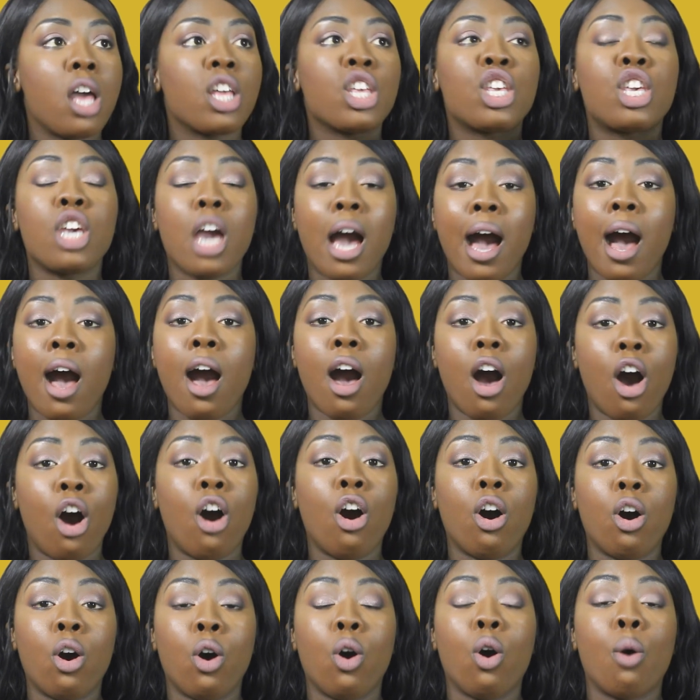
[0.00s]
y'all
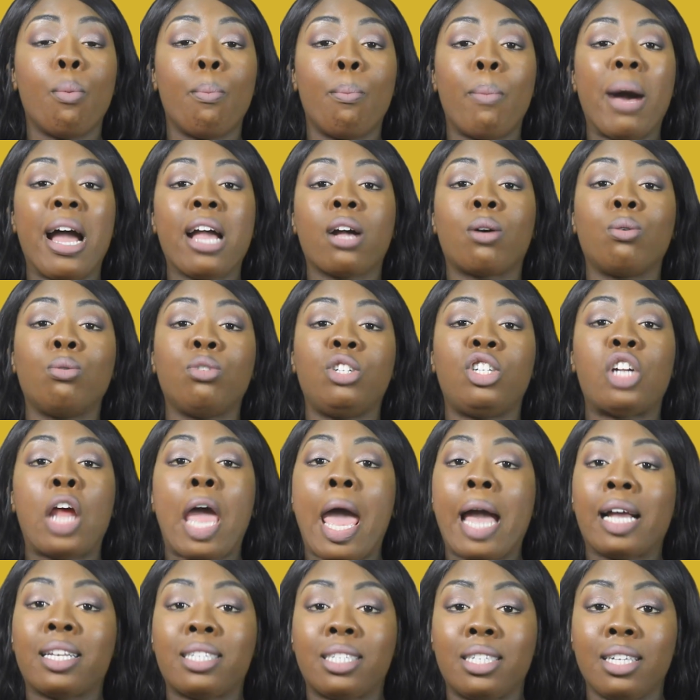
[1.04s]
owe Michael
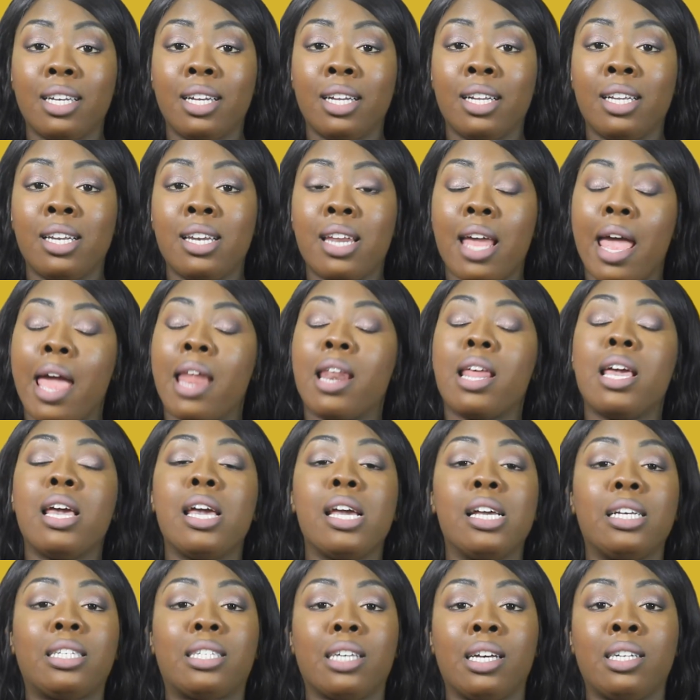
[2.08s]
Jackson and
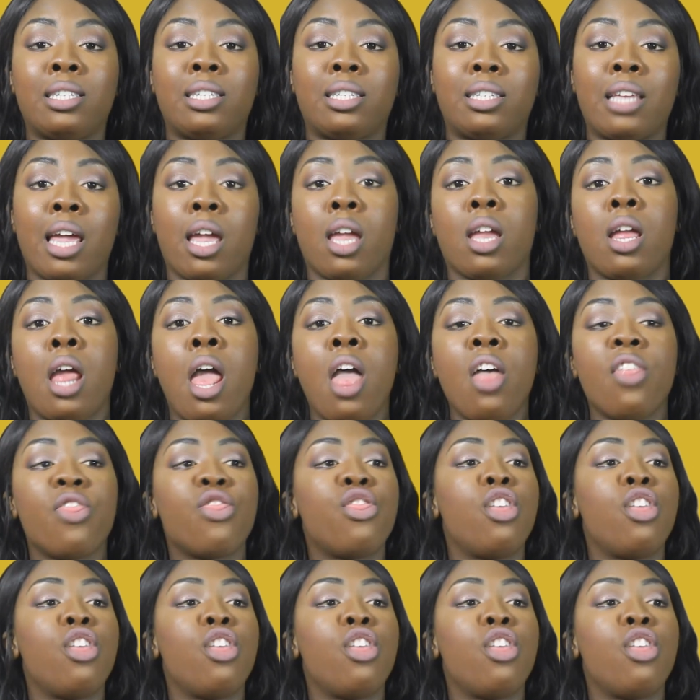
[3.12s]
his estate